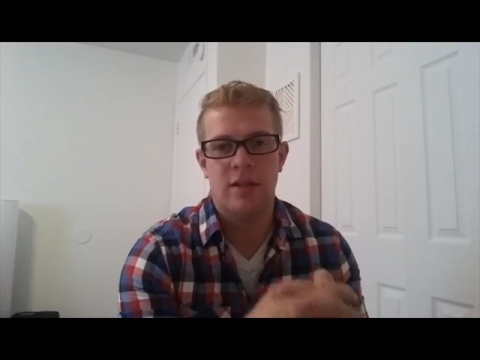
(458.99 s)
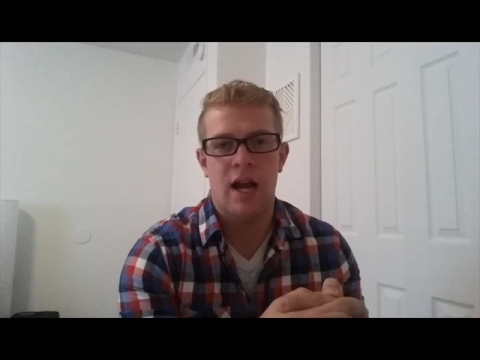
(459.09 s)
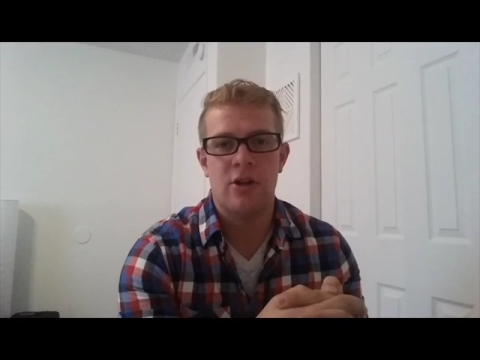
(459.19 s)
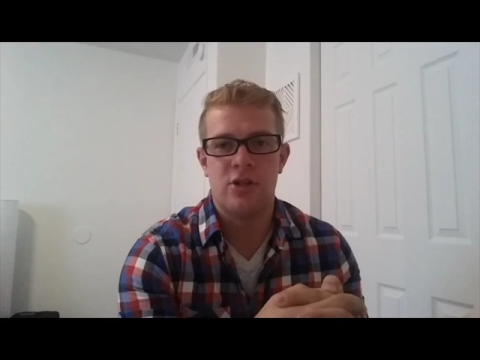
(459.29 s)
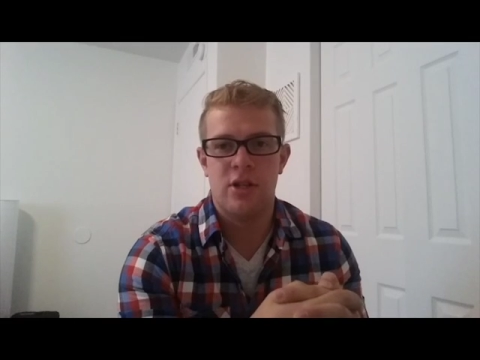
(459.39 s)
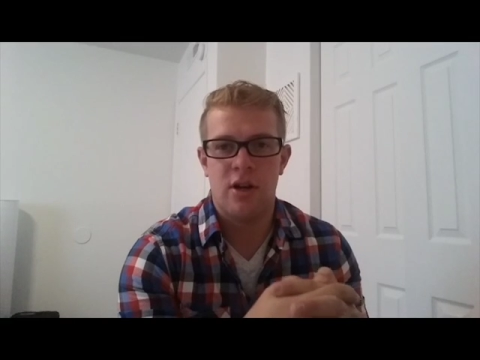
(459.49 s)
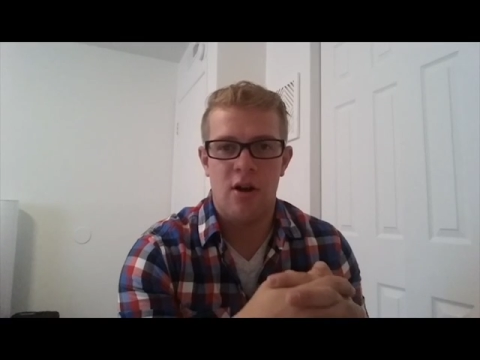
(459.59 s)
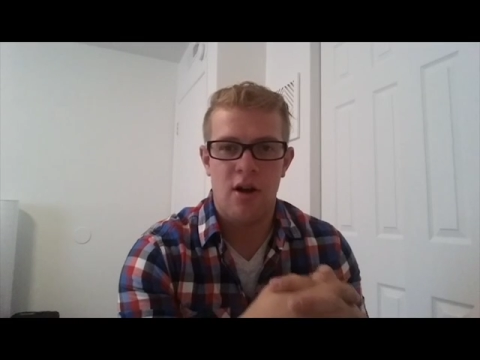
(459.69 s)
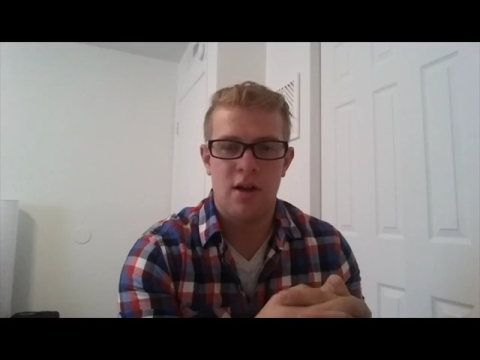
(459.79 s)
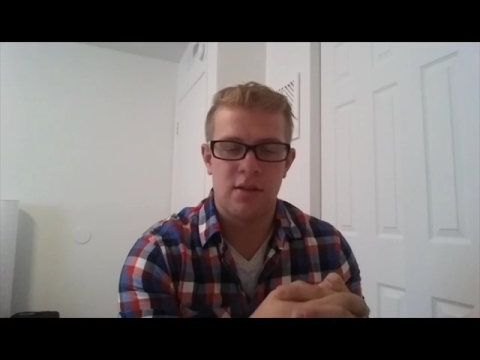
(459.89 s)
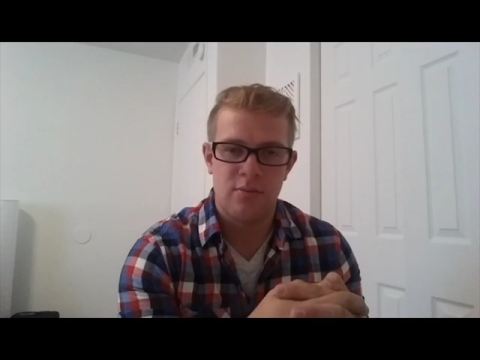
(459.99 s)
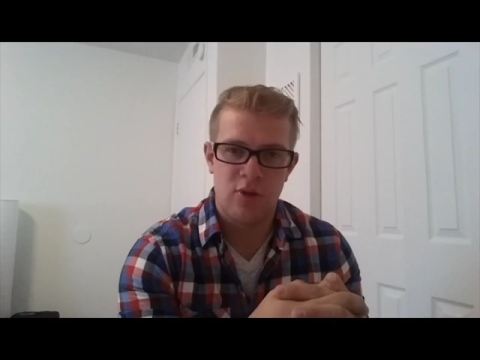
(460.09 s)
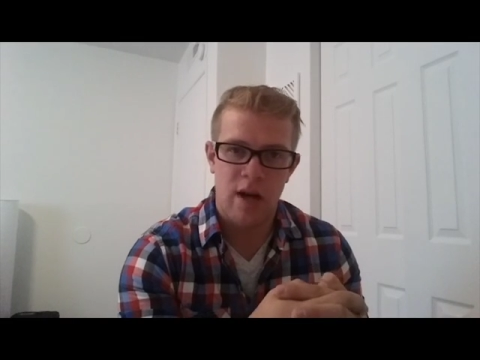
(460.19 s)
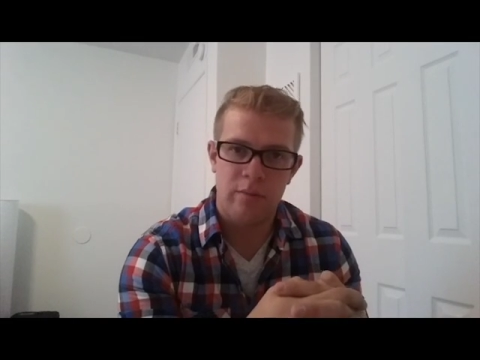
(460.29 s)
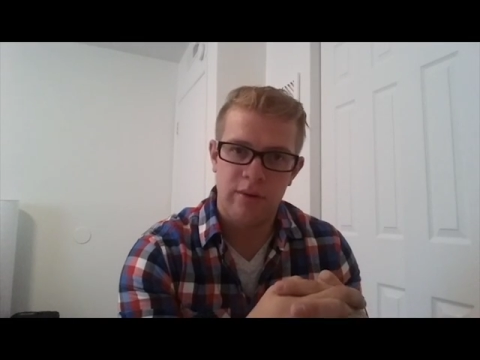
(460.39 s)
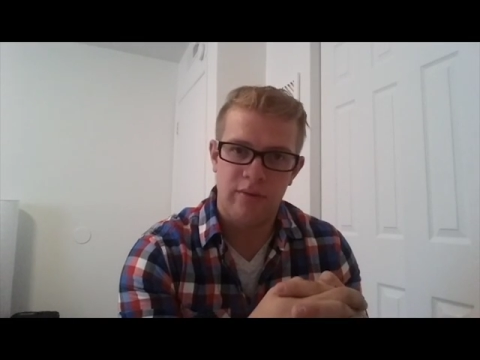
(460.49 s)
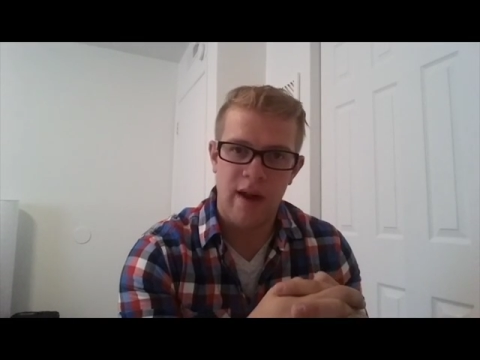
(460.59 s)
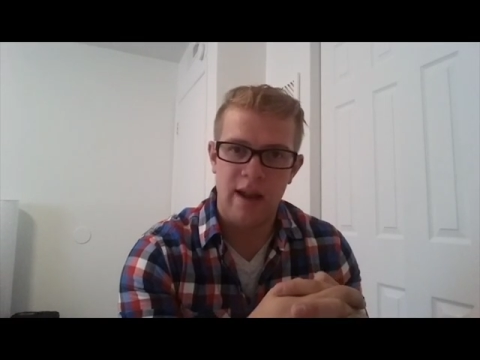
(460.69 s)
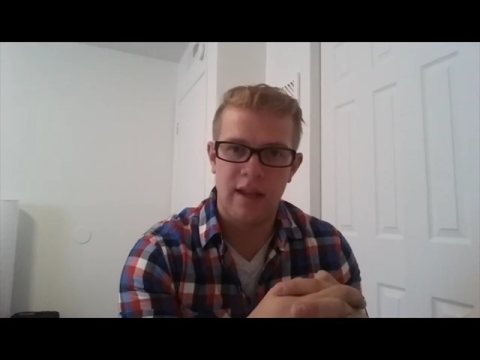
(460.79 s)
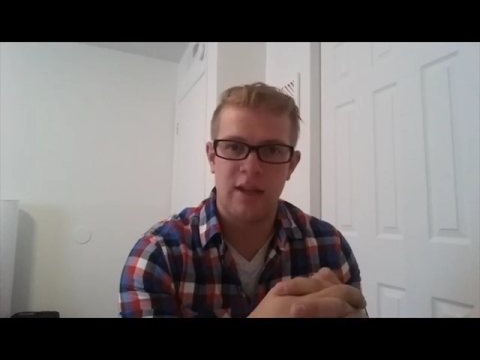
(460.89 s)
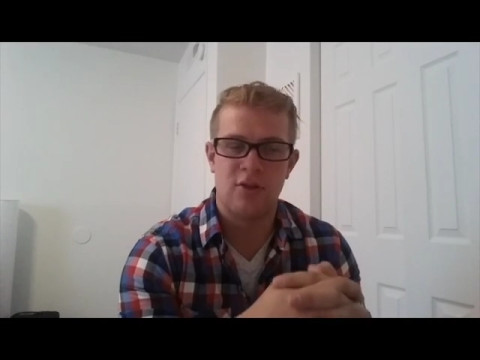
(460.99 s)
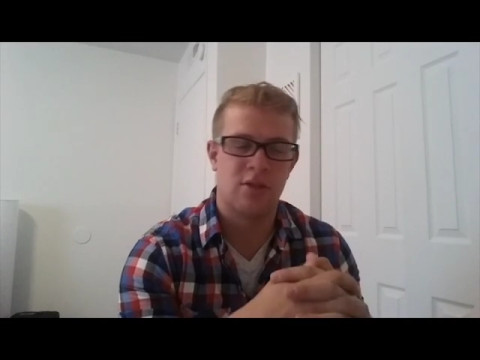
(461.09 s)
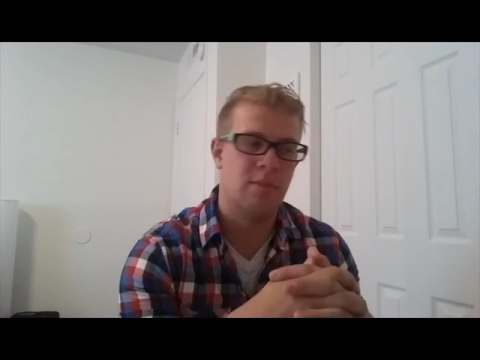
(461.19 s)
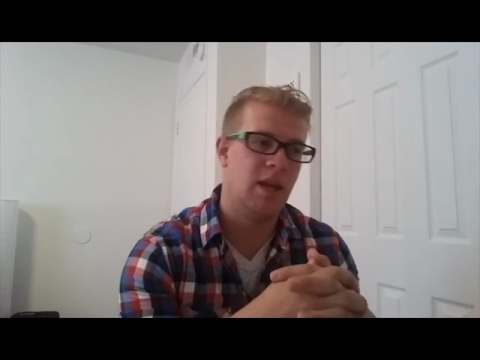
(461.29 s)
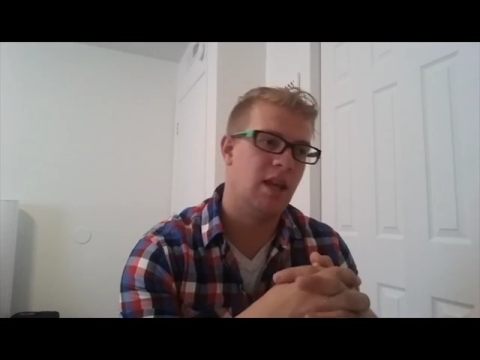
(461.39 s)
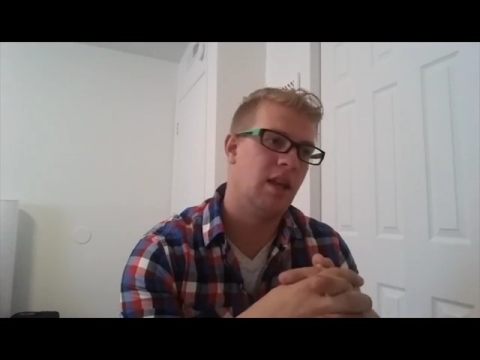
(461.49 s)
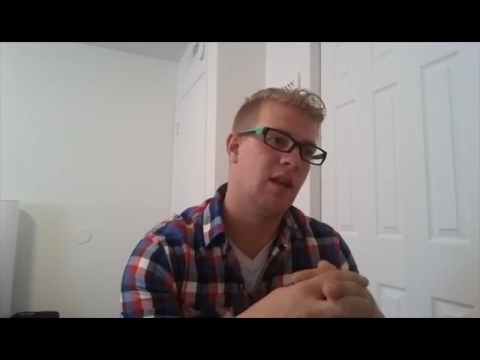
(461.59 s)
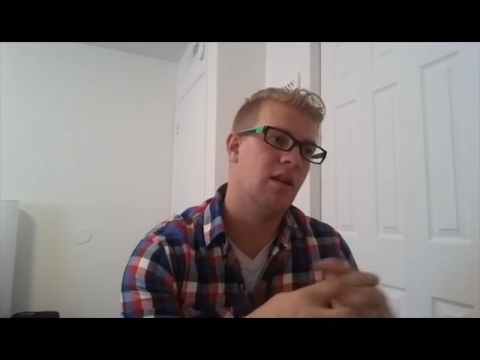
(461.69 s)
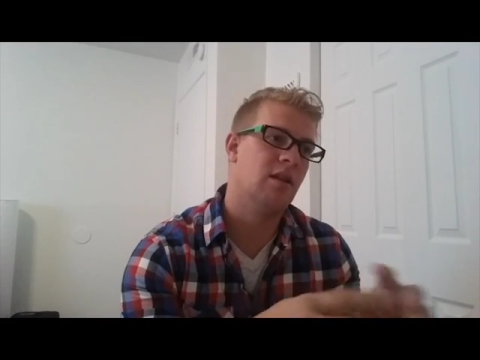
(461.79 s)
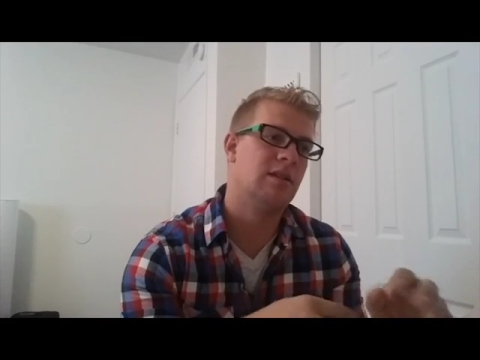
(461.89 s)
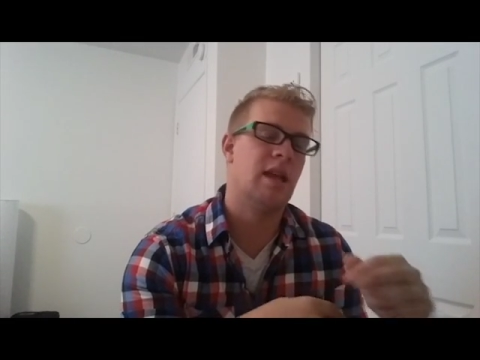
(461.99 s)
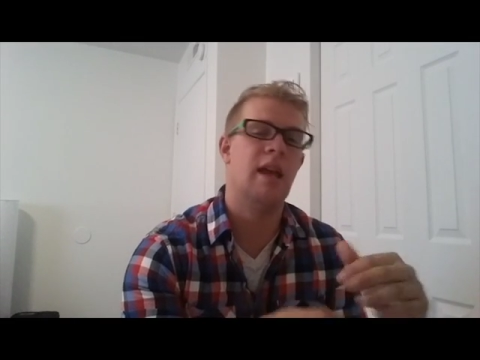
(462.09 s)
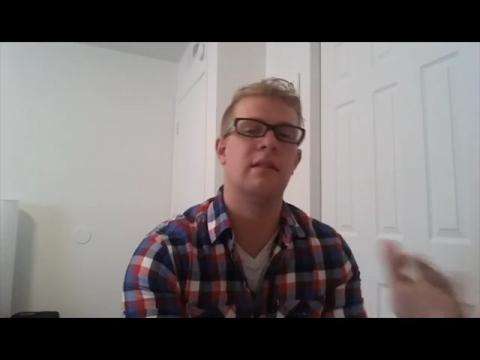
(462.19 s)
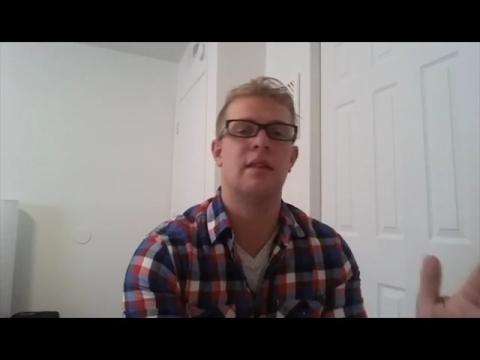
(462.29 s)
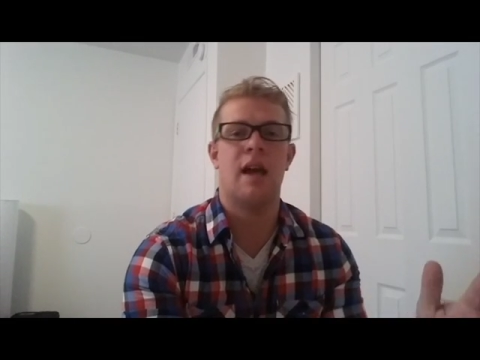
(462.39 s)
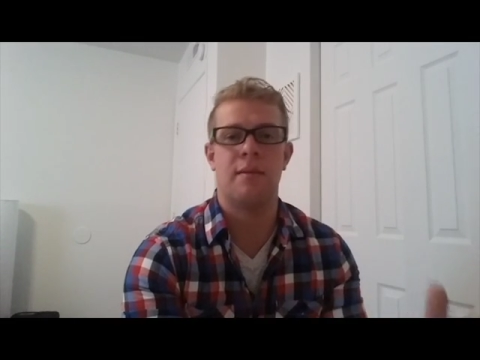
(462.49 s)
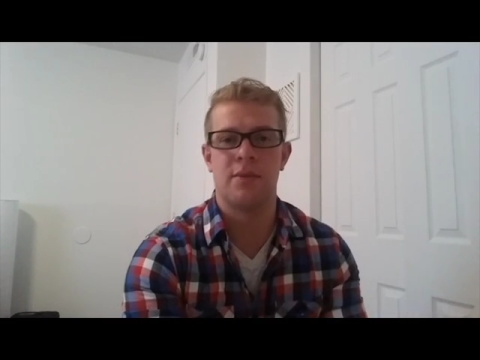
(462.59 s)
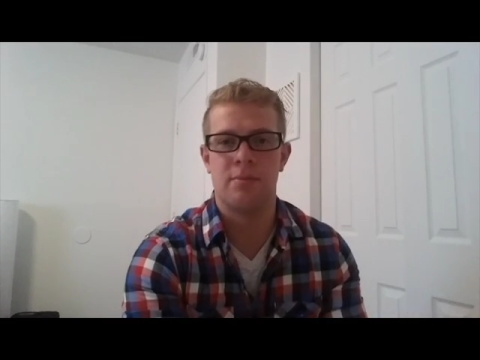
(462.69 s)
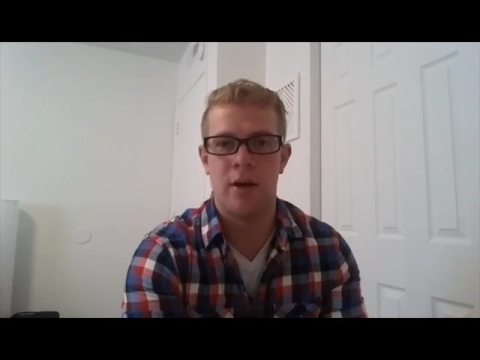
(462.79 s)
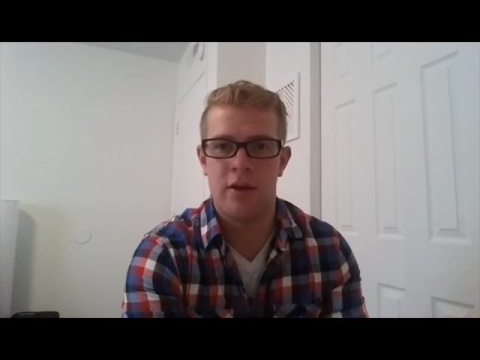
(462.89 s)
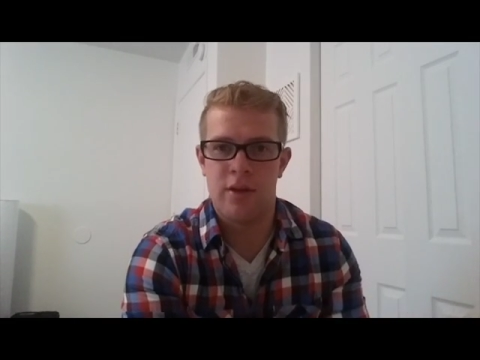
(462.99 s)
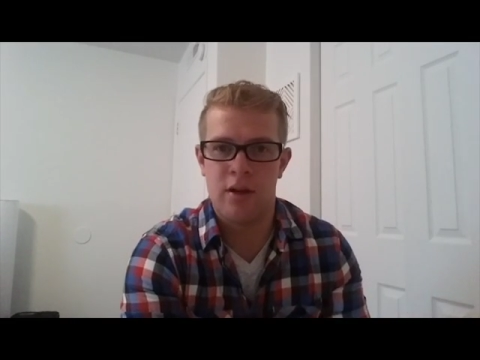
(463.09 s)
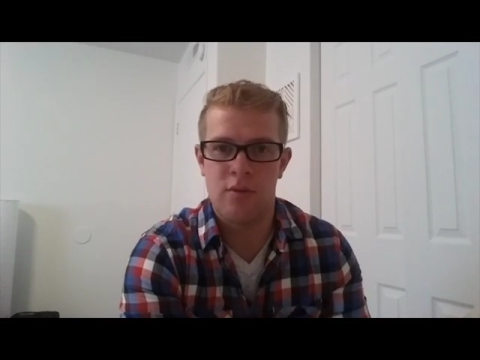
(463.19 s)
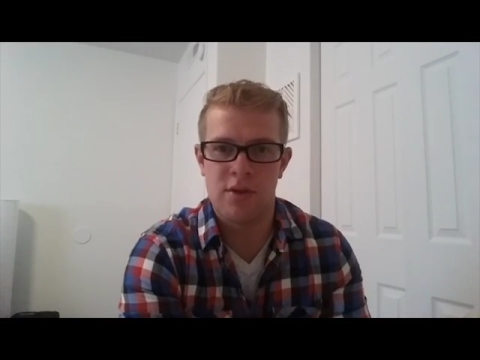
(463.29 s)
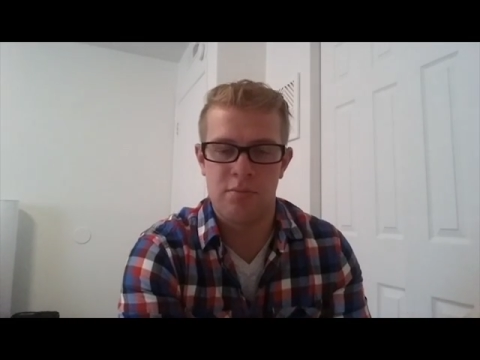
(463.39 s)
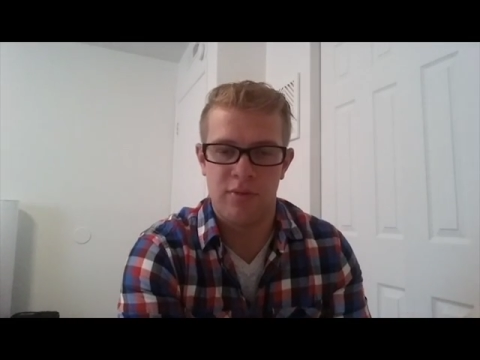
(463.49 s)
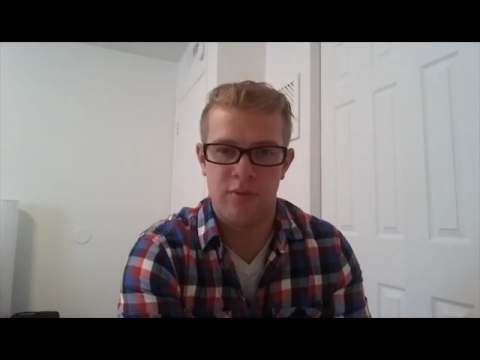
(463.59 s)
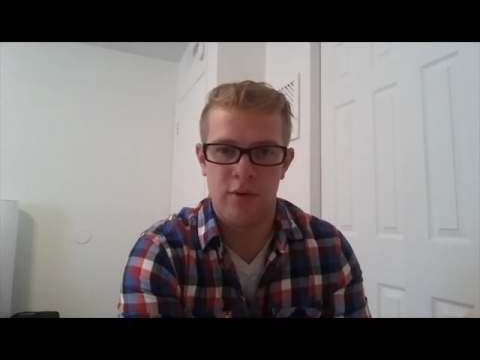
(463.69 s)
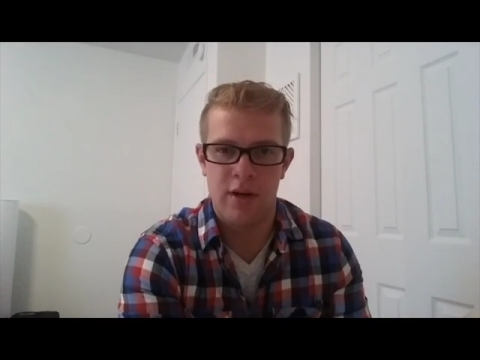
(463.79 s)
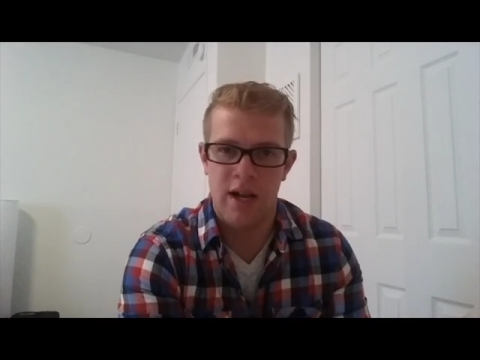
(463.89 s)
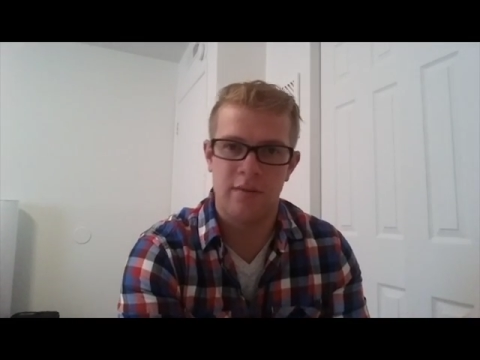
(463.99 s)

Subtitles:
Dodge did an awesome job refining it and just making it 10 times better than it was before.